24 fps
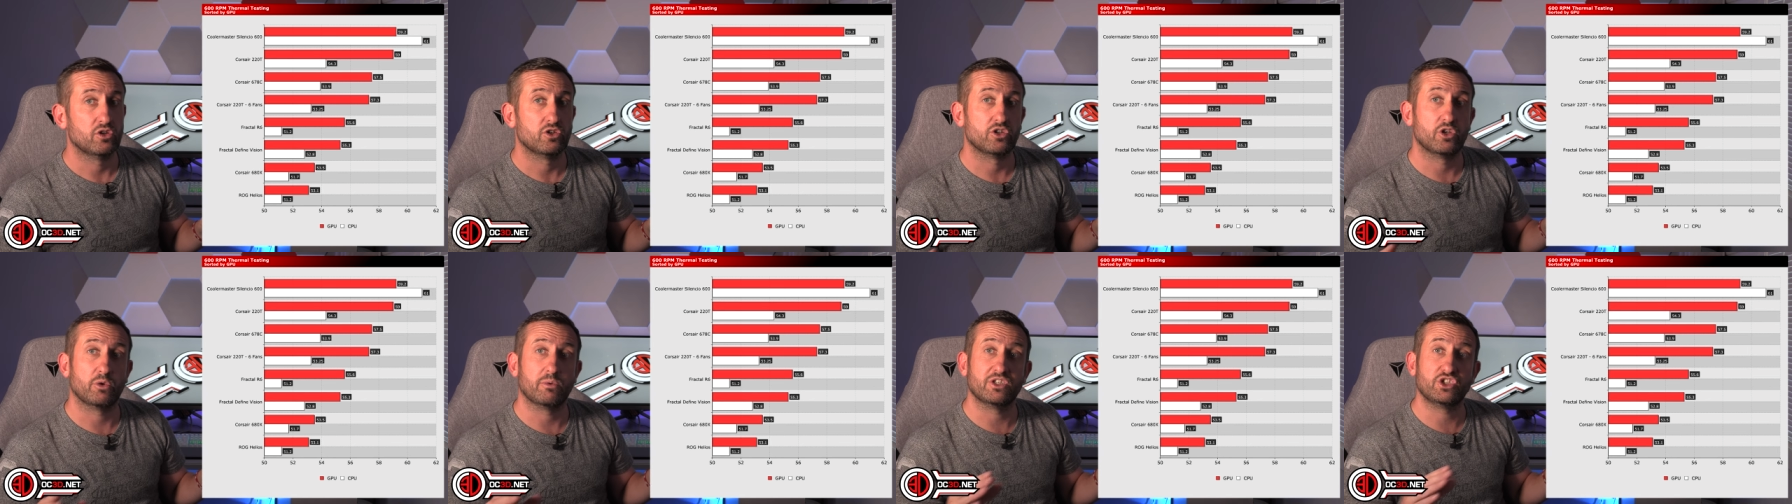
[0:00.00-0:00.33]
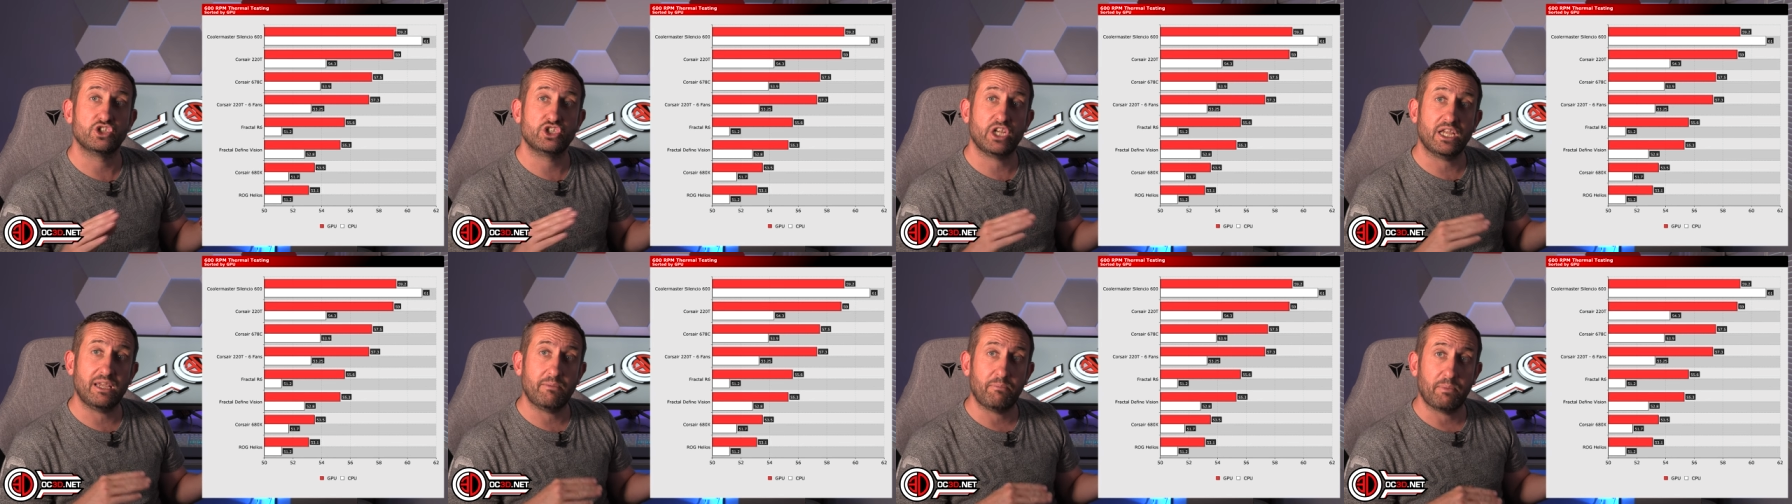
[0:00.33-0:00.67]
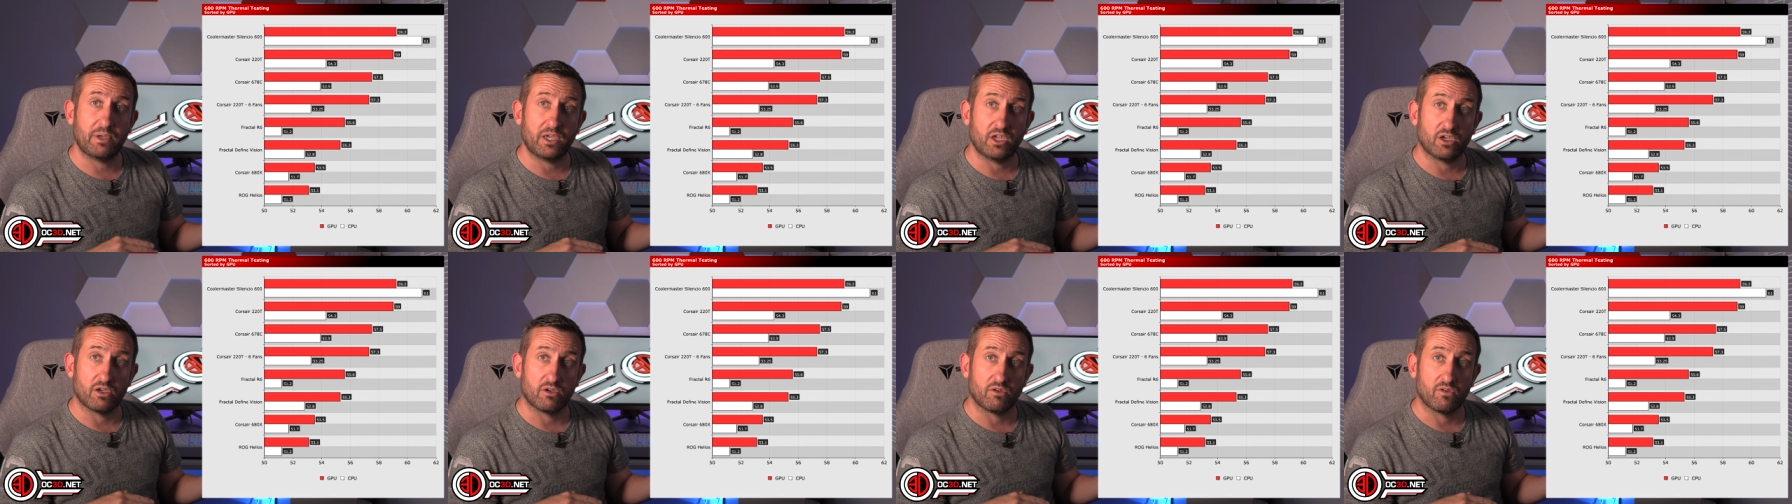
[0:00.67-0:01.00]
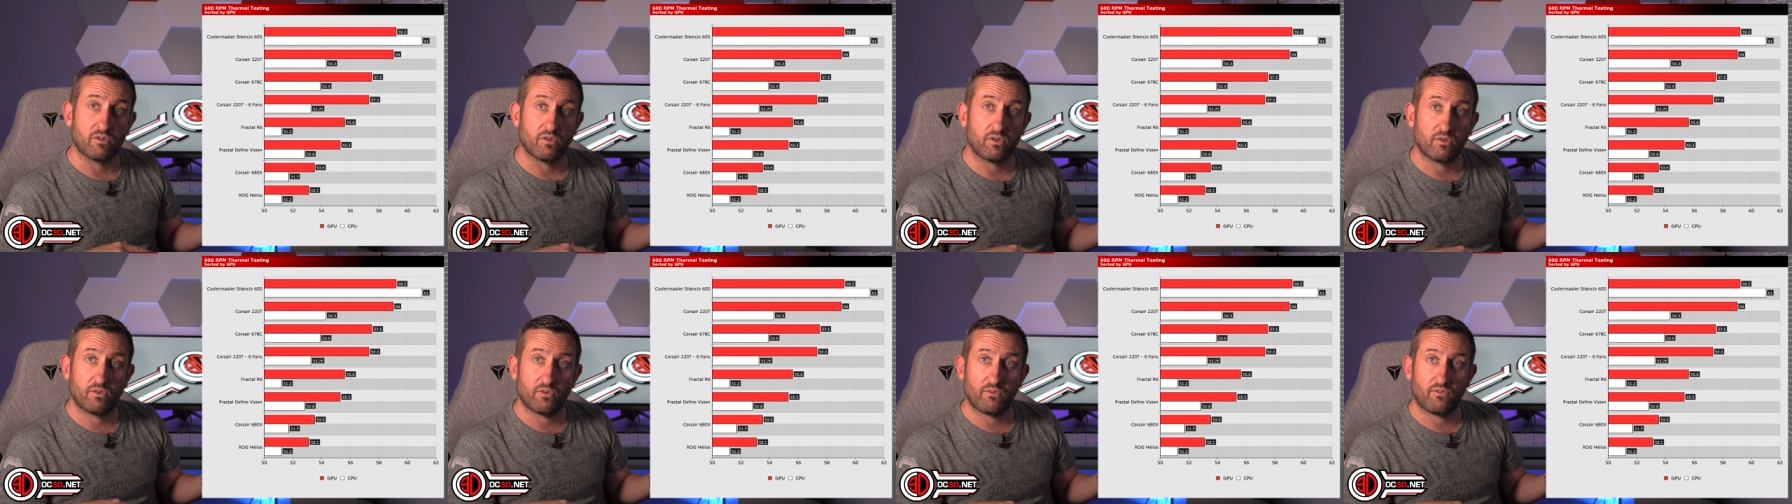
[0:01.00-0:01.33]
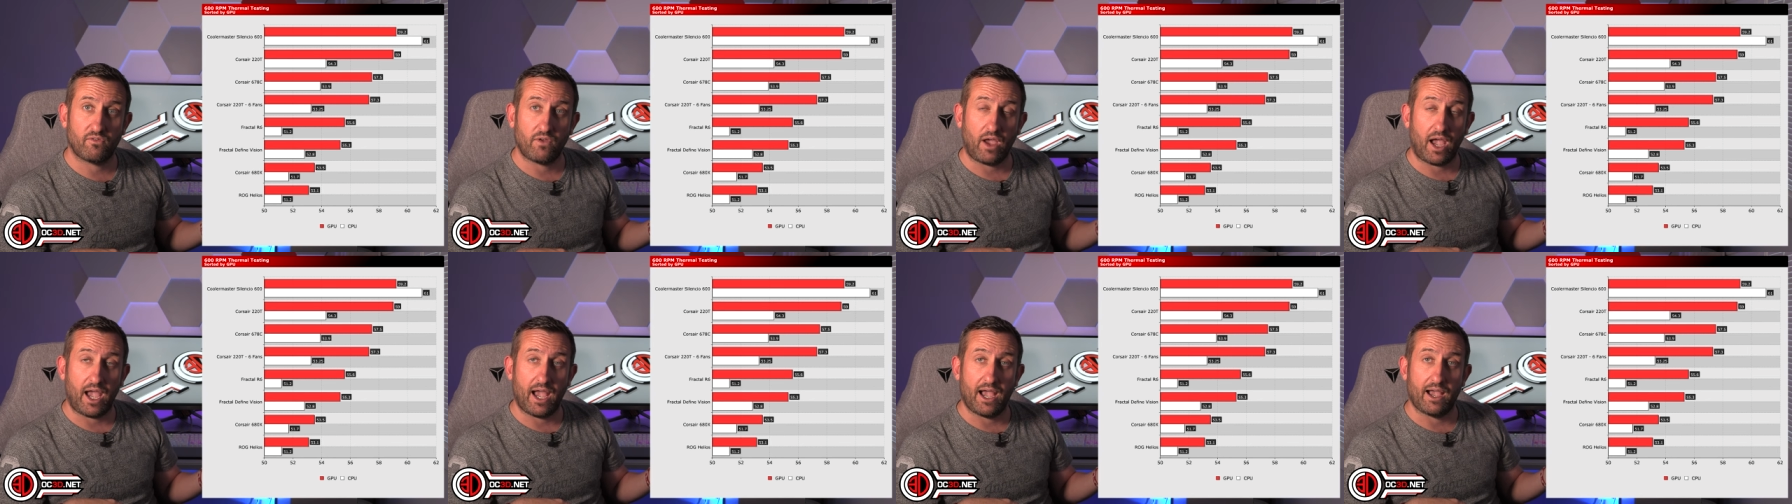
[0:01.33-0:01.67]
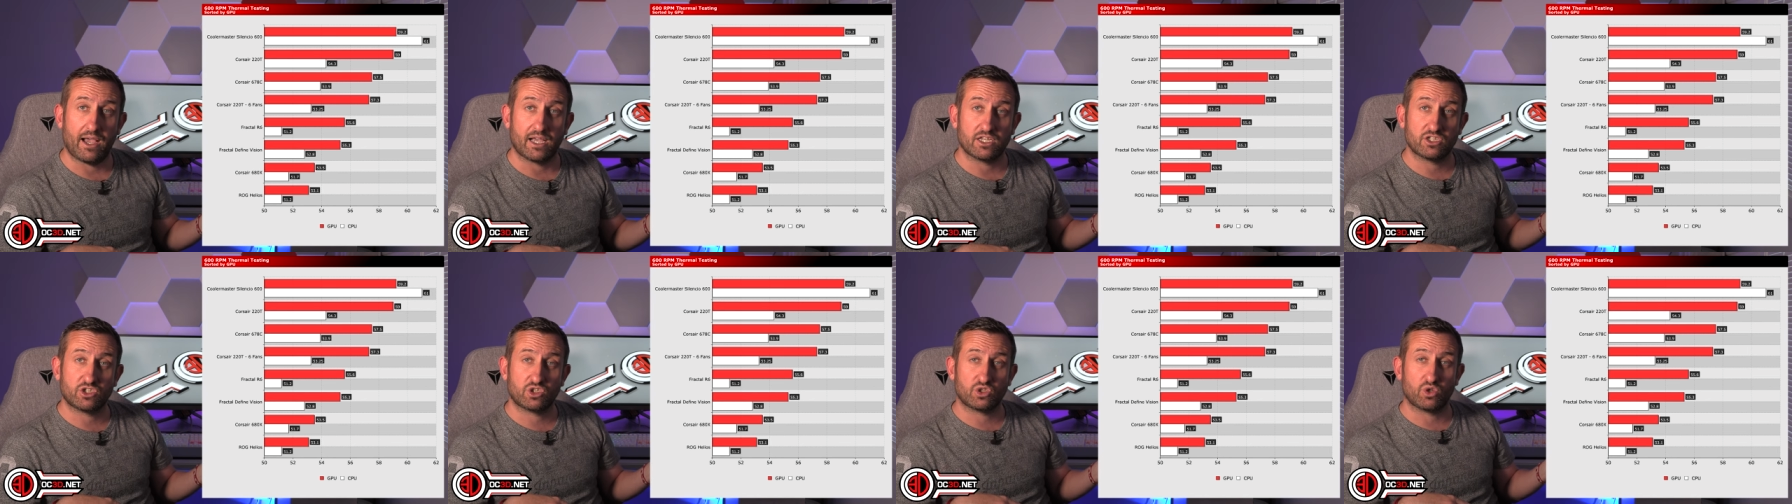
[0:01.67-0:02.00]
do a GPU
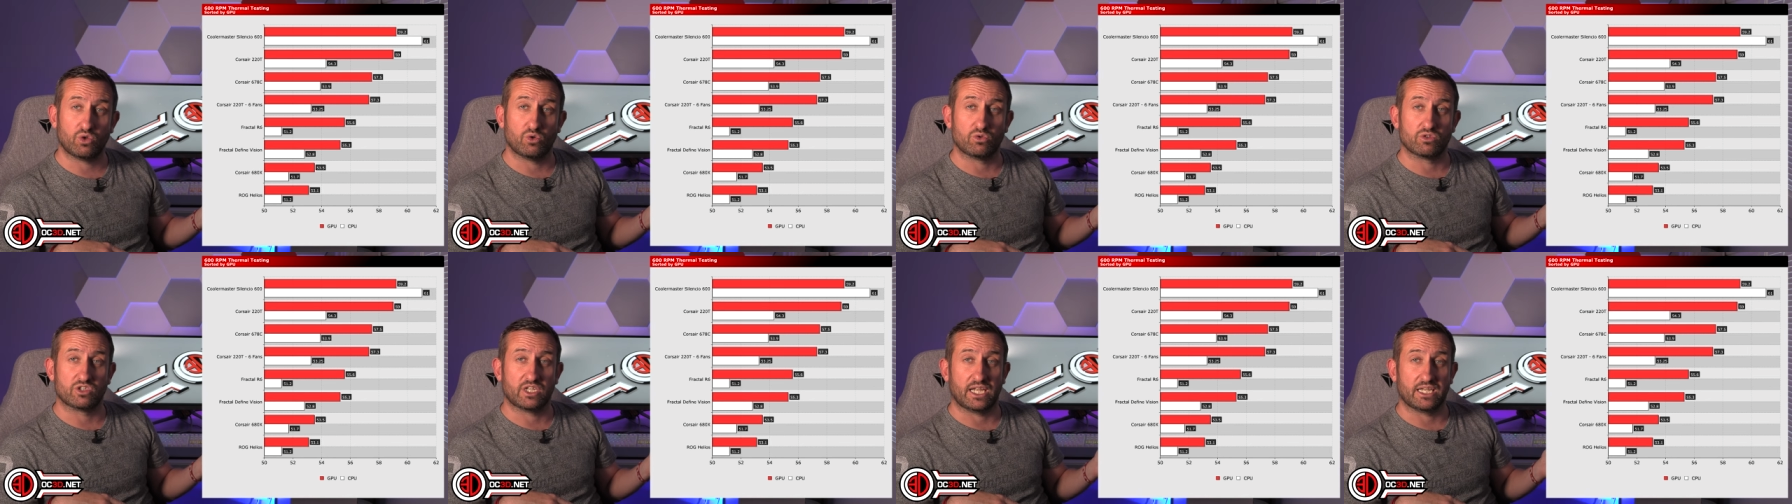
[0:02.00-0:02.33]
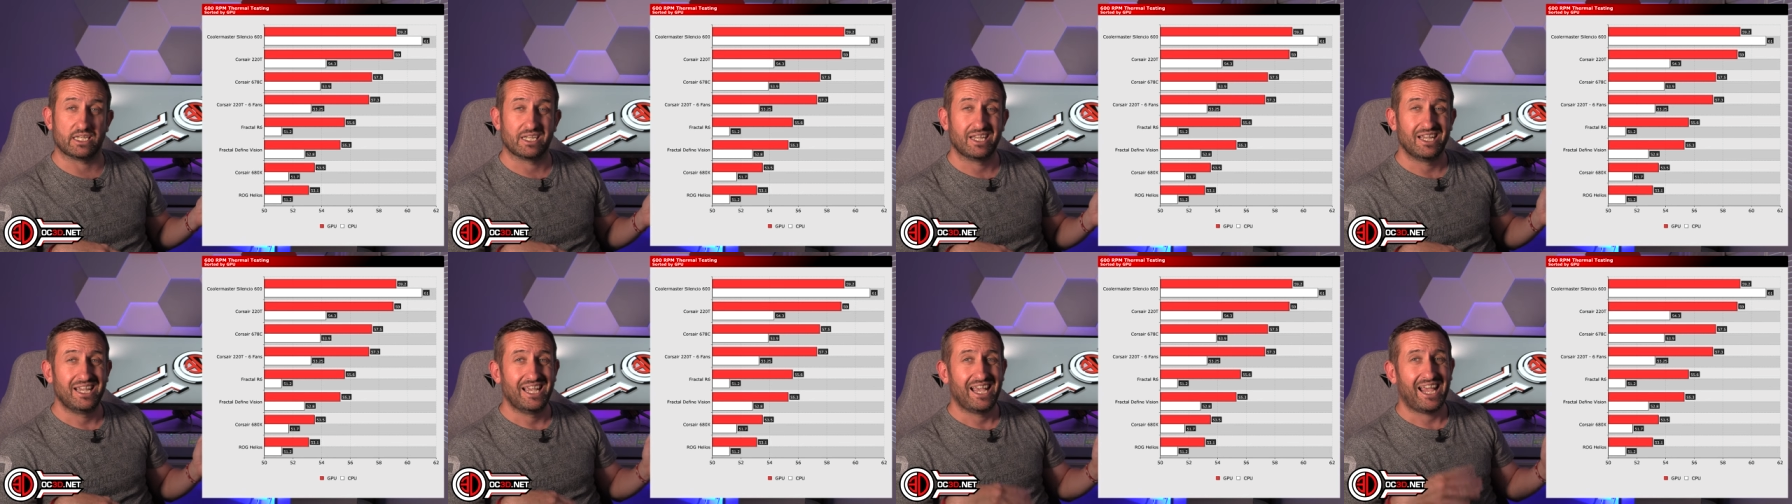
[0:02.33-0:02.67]
sorted.